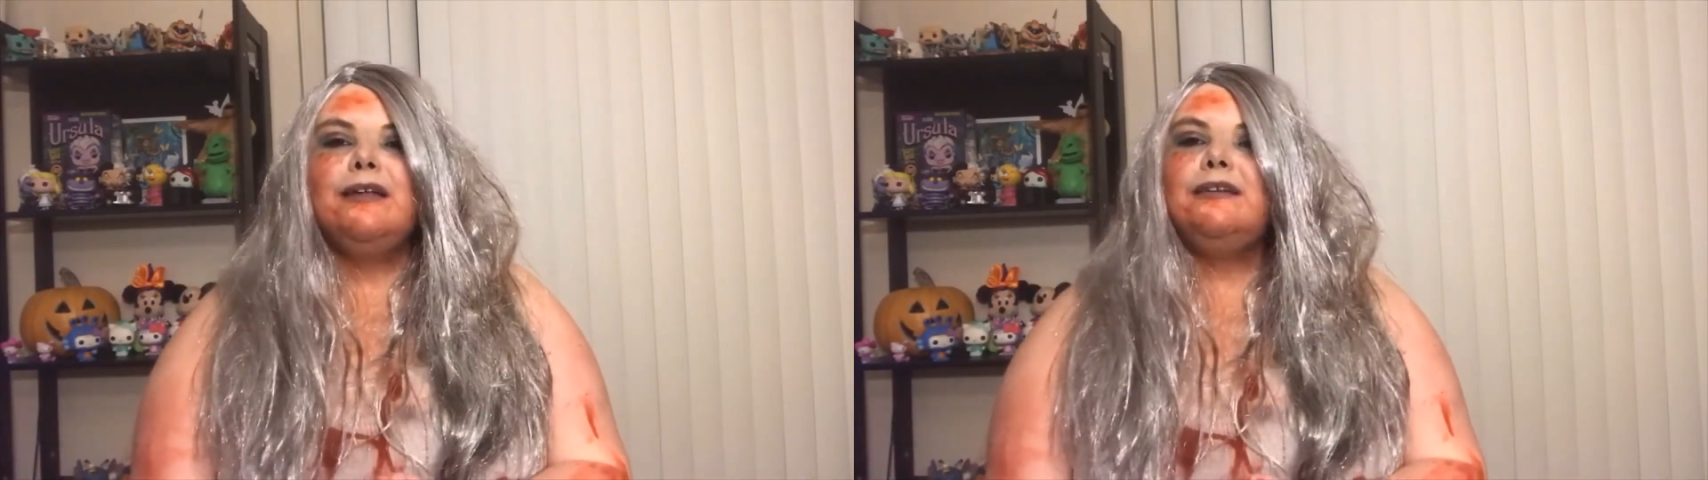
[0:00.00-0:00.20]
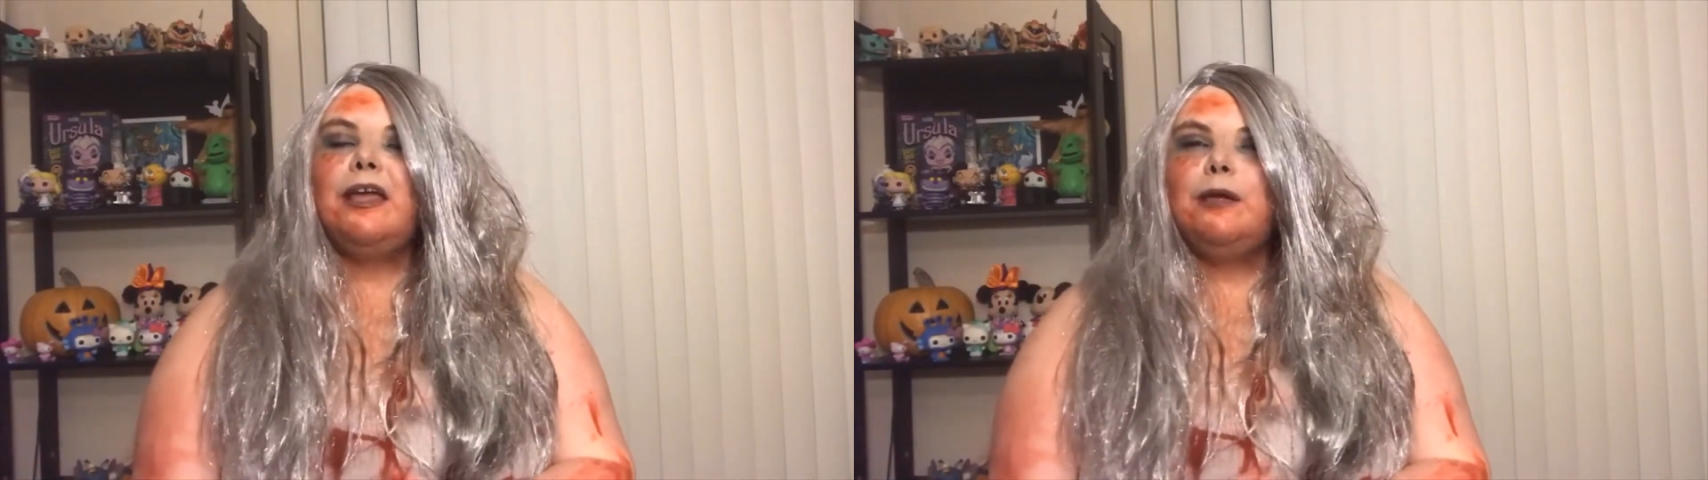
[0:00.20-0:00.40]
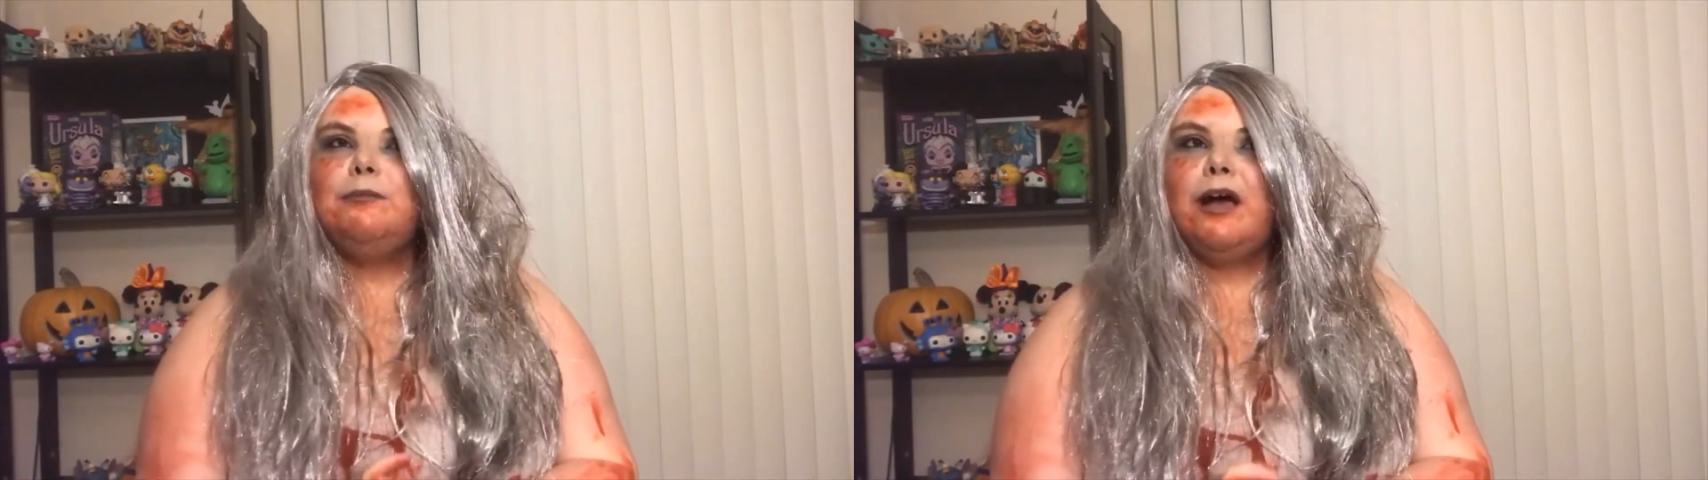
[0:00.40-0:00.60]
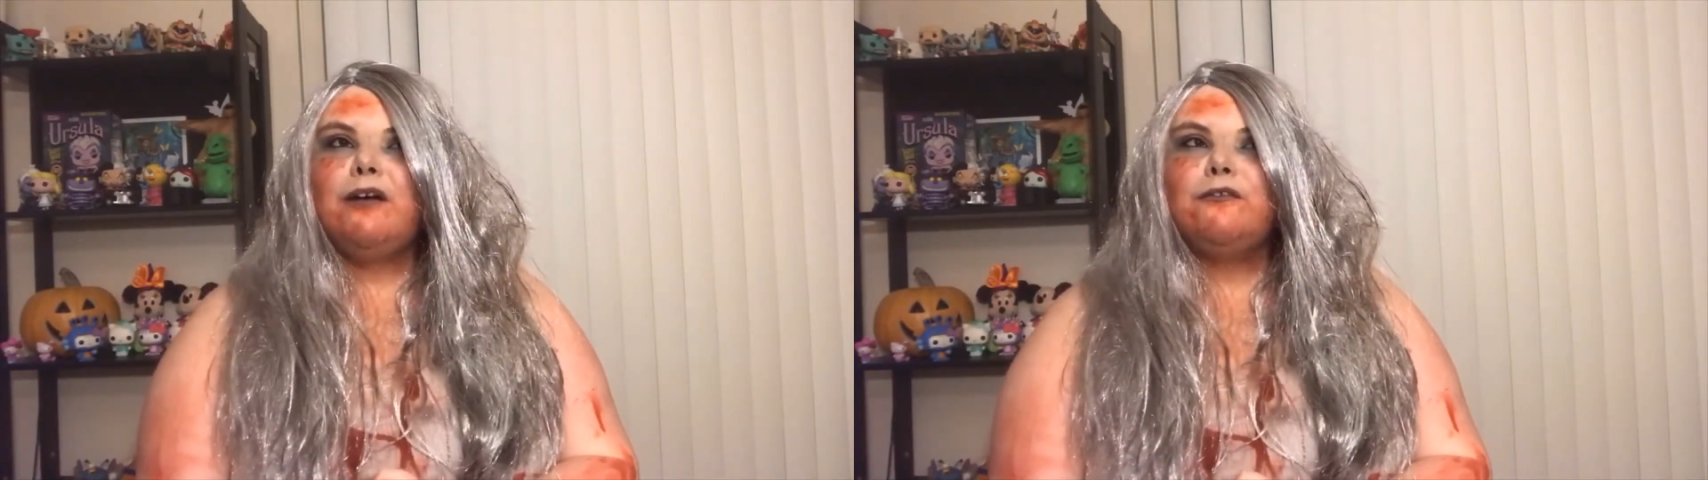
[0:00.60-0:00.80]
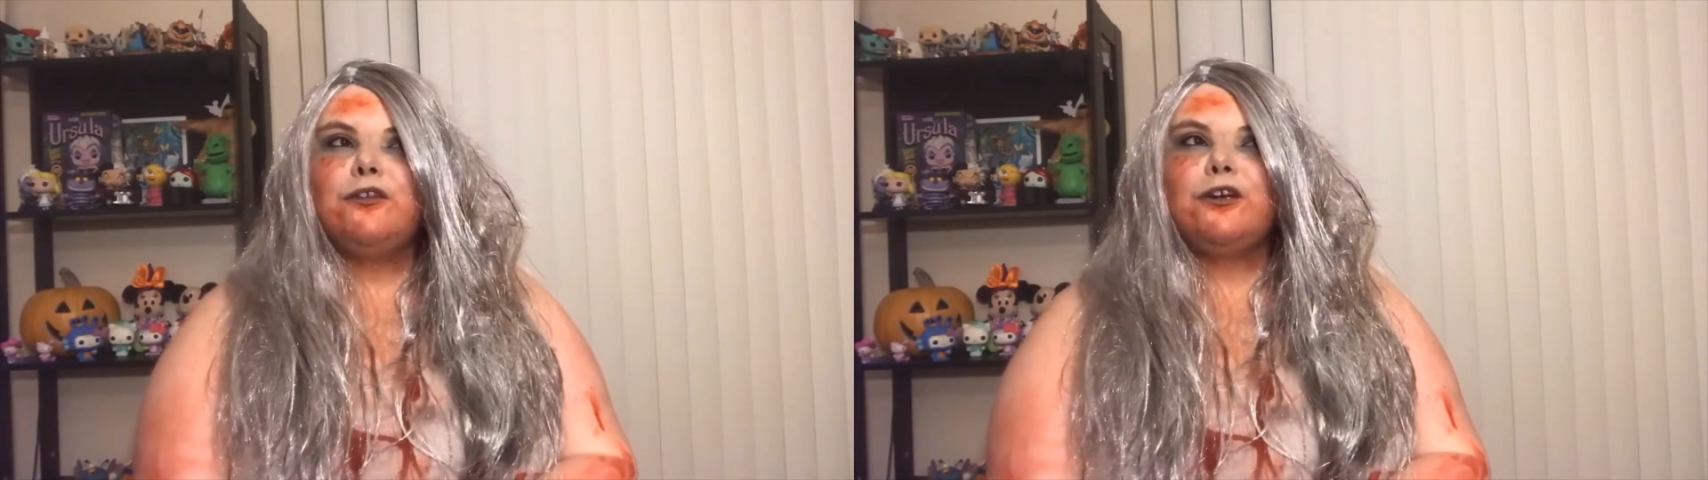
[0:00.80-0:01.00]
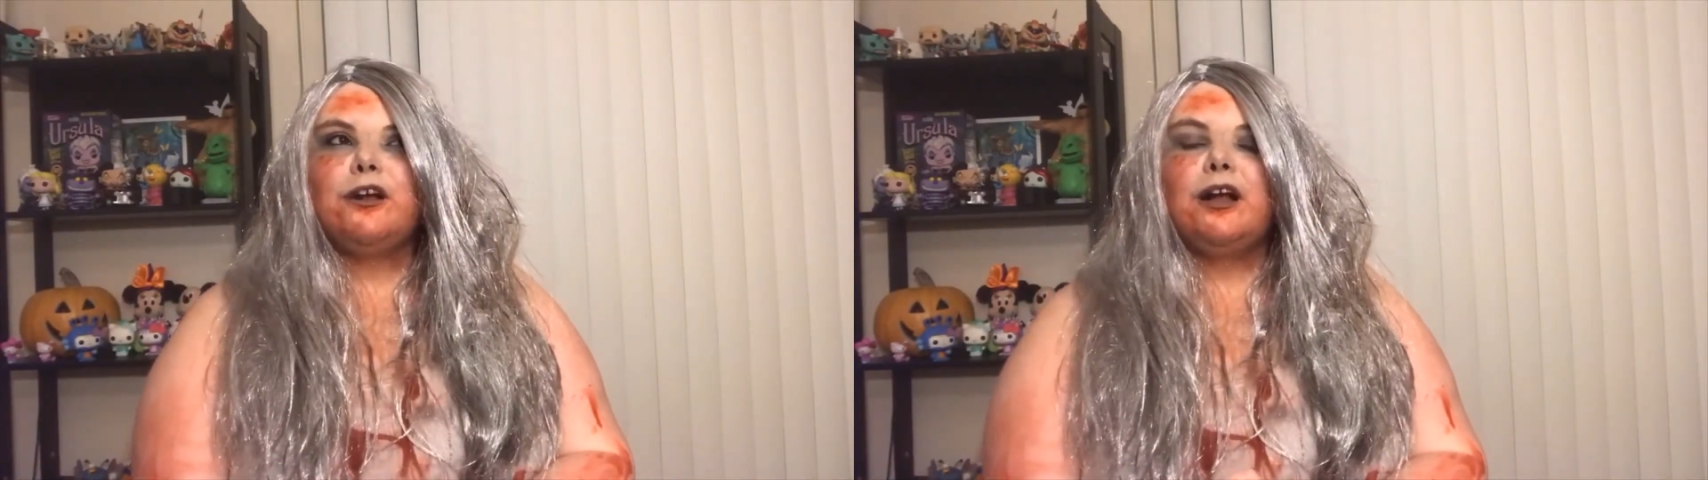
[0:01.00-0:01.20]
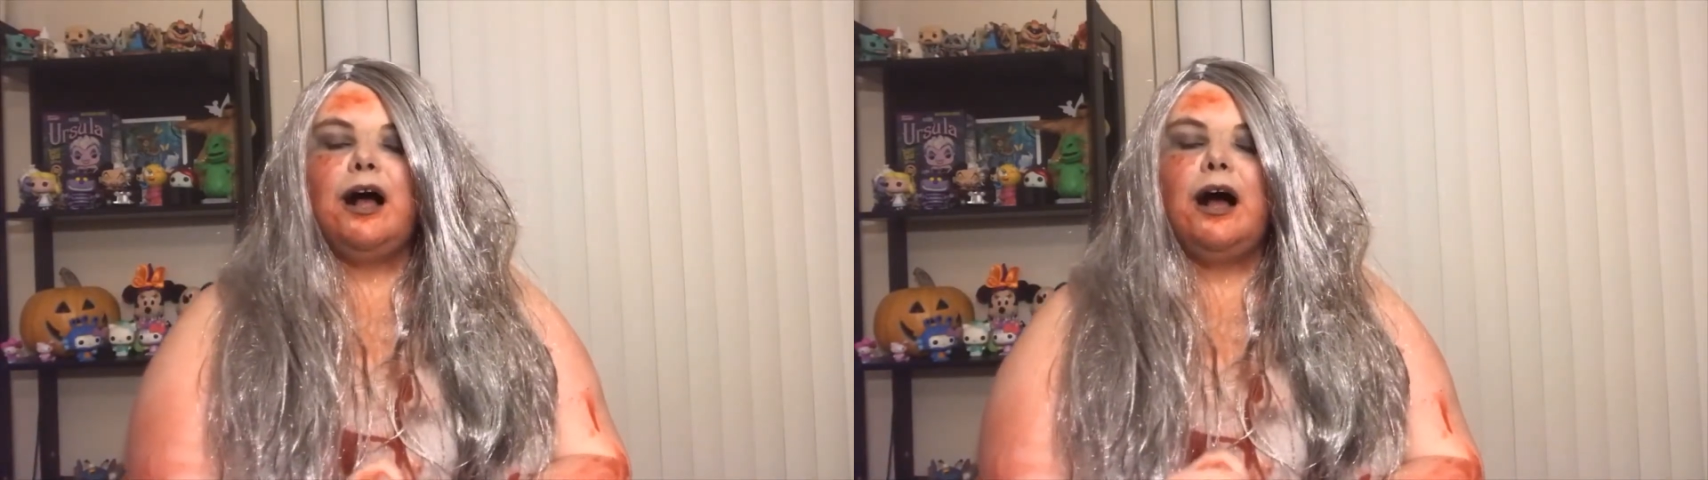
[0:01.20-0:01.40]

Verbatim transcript: named after